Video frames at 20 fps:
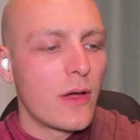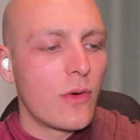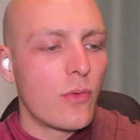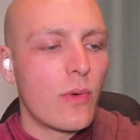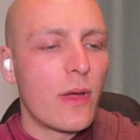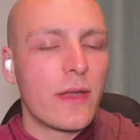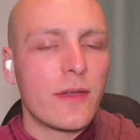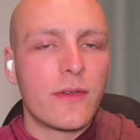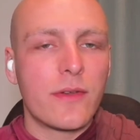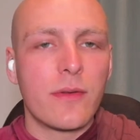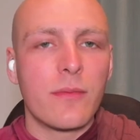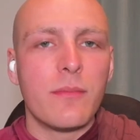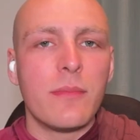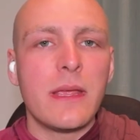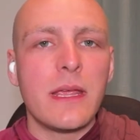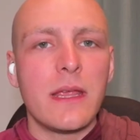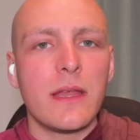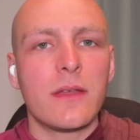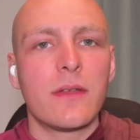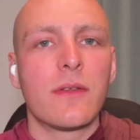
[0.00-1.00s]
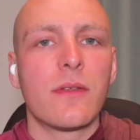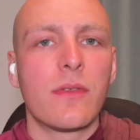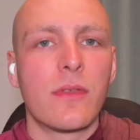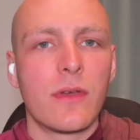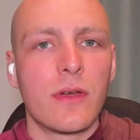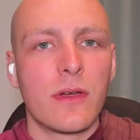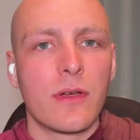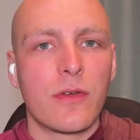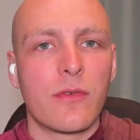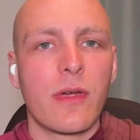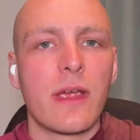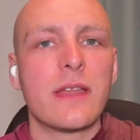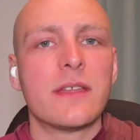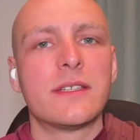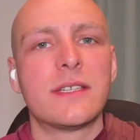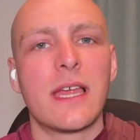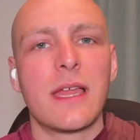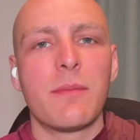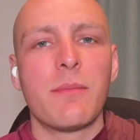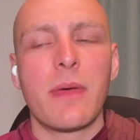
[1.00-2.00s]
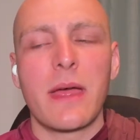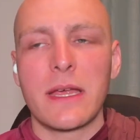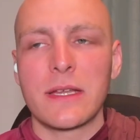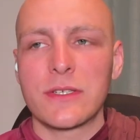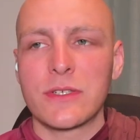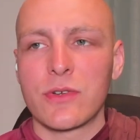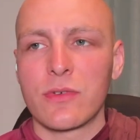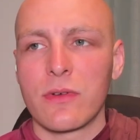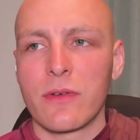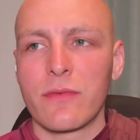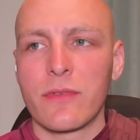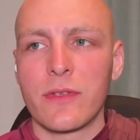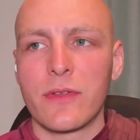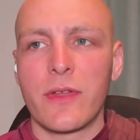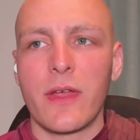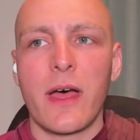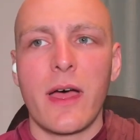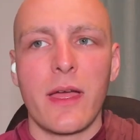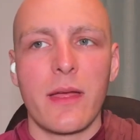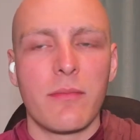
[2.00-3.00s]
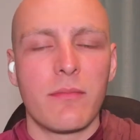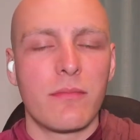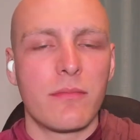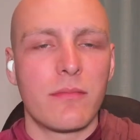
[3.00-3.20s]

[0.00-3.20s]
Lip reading: went to meet the great Zen master of the time.